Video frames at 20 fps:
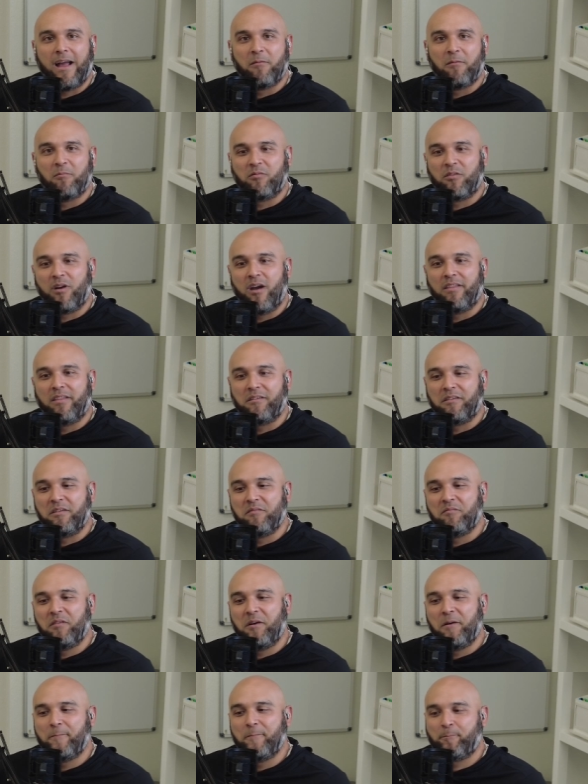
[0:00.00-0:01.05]
for all their
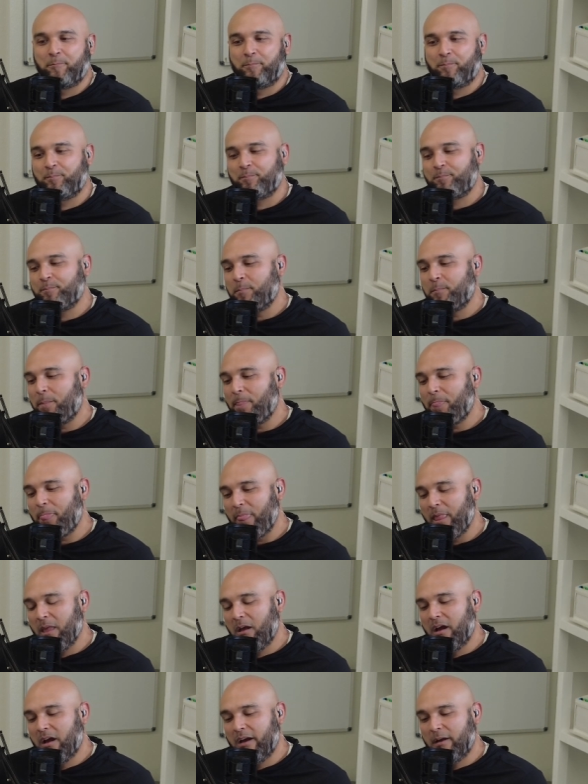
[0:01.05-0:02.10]
info.
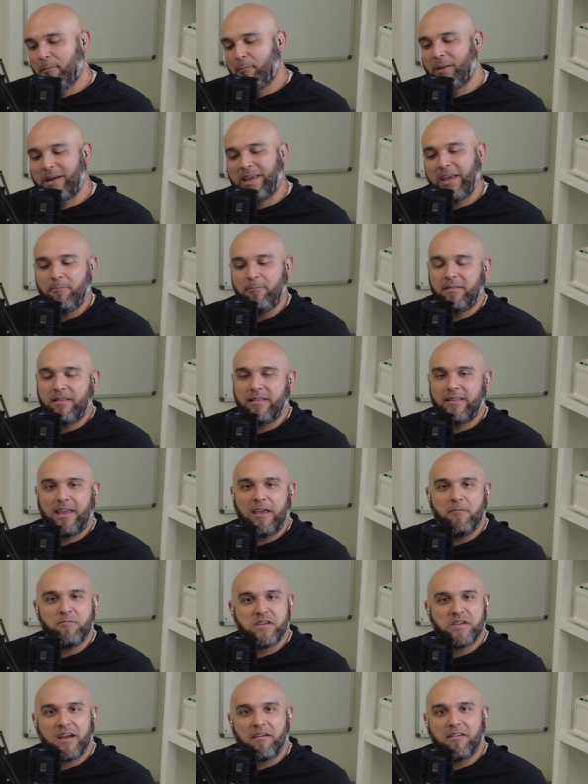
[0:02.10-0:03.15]
Um, but keep keep
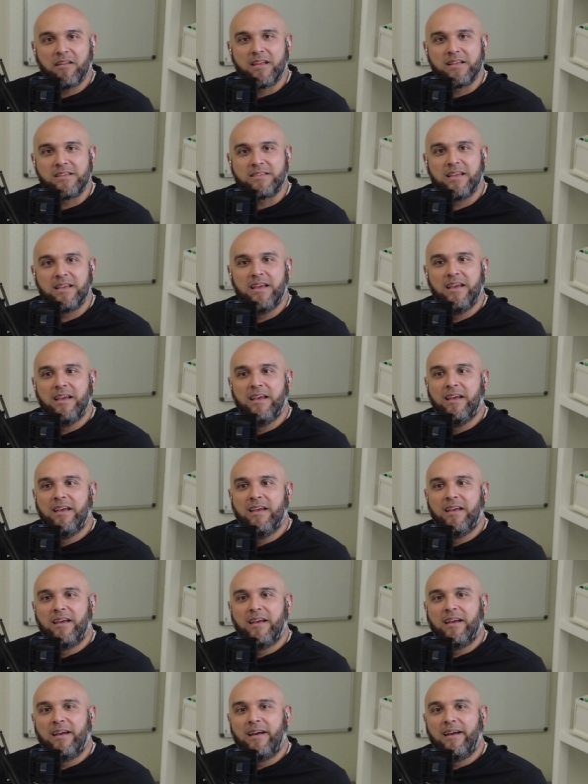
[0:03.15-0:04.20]
sharing this.
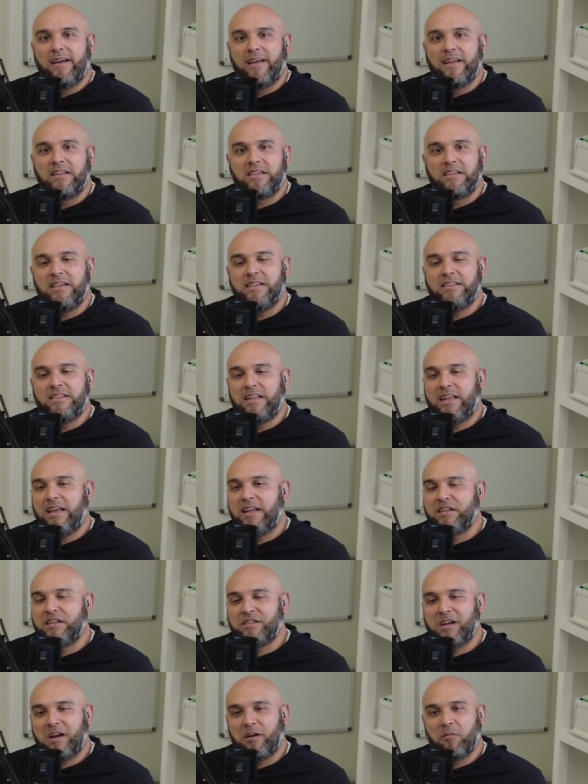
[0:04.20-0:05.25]
Uh, it's easy to hit a
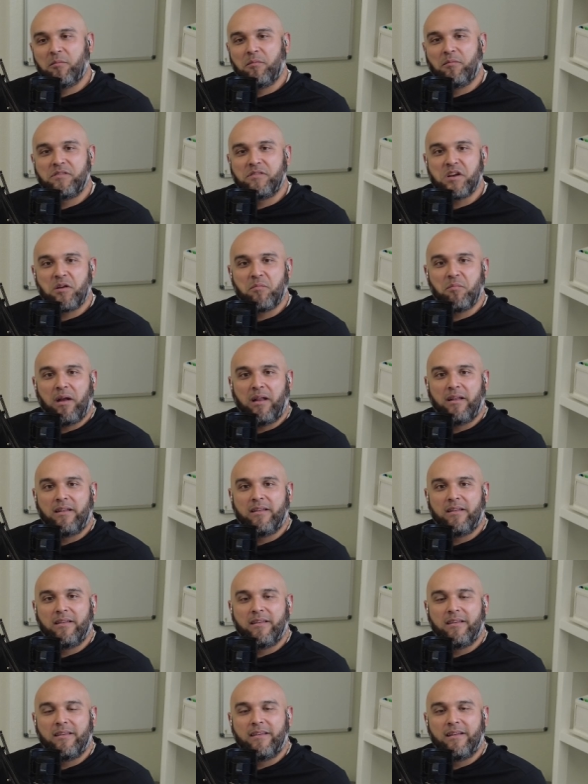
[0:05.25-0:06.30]
share share button.
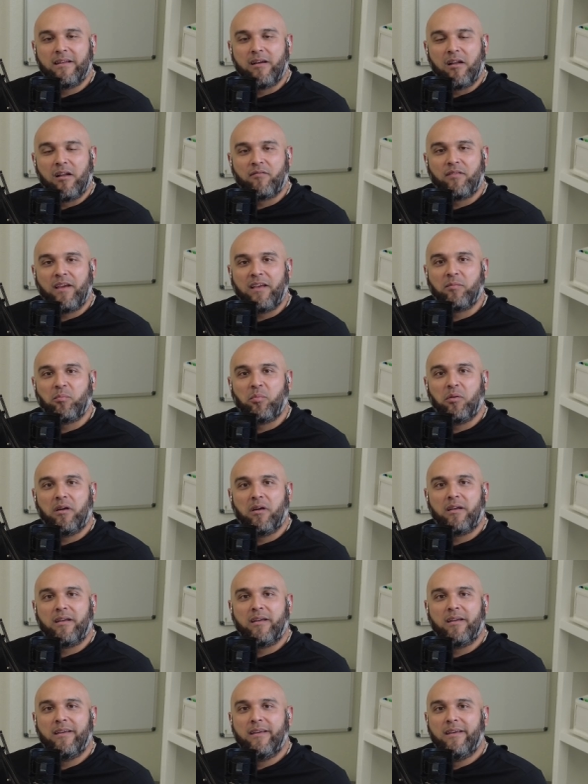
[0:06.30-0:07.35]
You know, on Facebook.
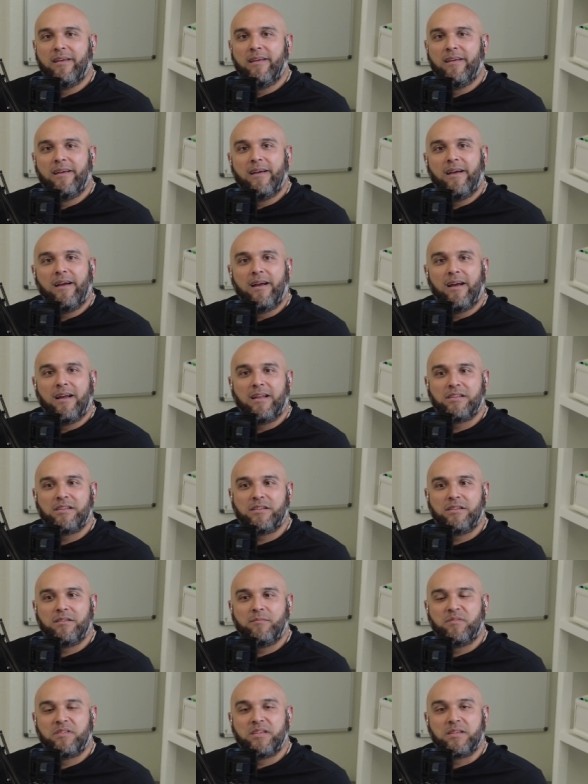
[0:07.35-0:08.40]
Uh,
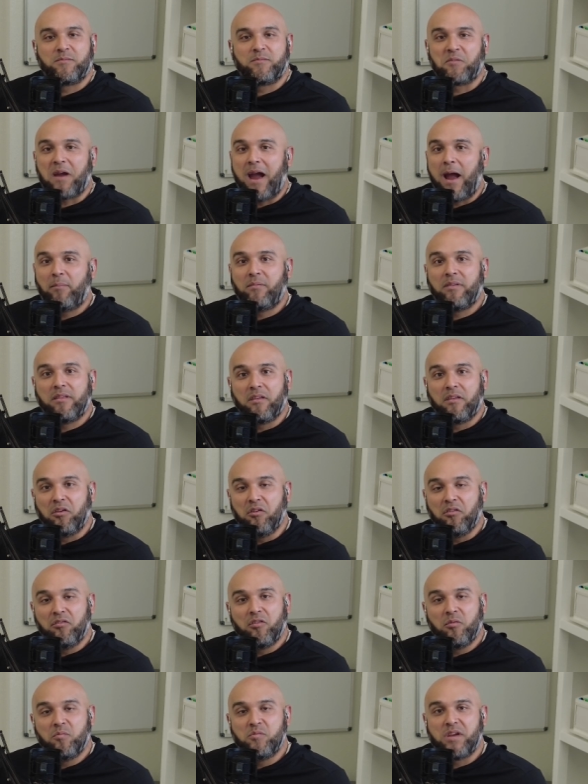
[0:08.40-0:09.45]
subscribe to the
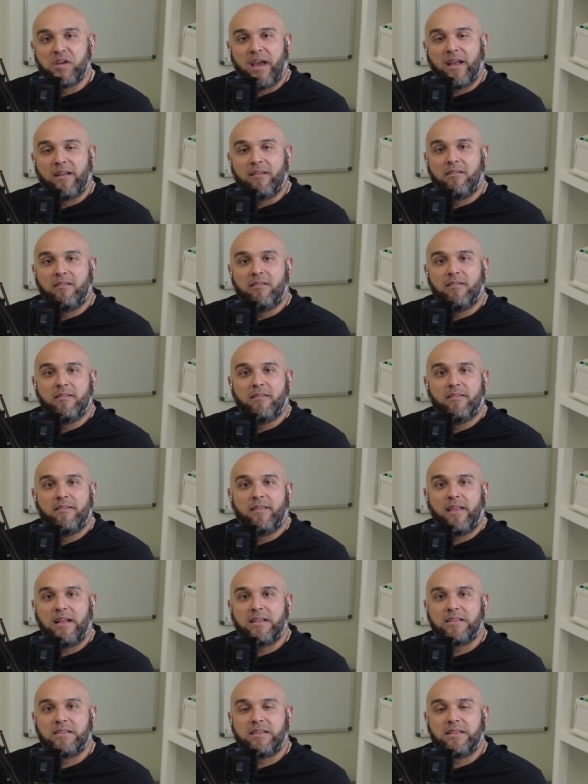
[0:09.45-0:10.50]
YouTube channel.
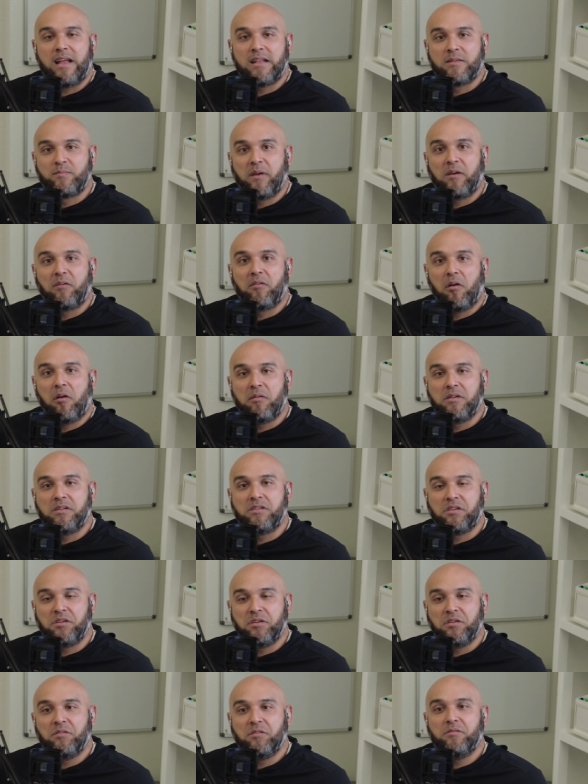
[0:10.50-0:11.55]
That's that's been growing
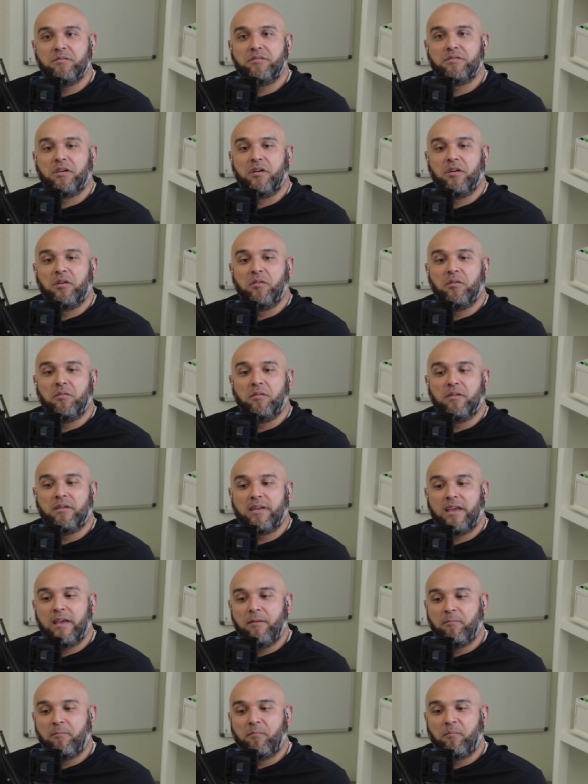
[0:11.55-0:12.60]
too. So
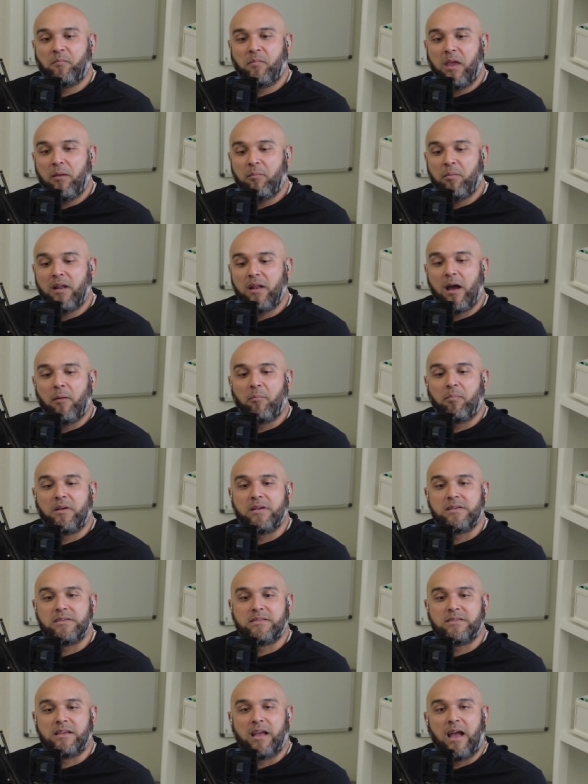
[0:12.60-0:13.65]
keep keep it up,
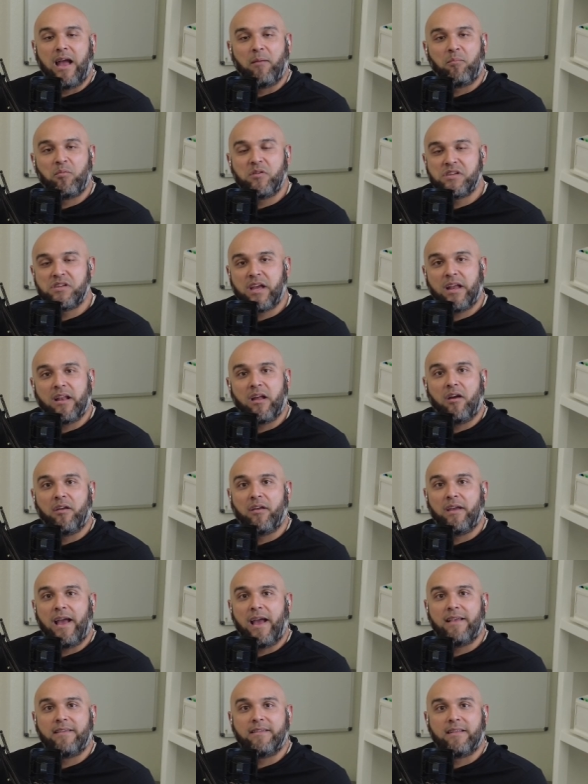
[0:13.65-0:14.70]
because I appreciate all you
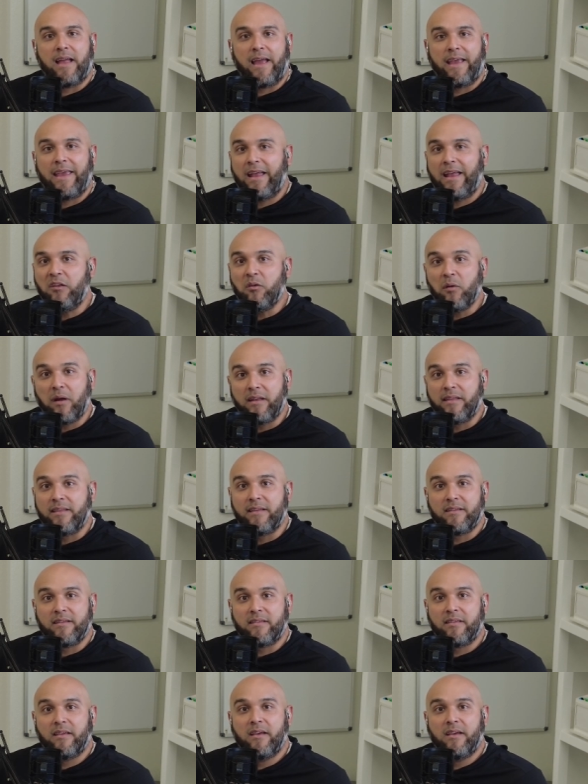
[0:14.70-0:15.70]
guys, and I can't do any of this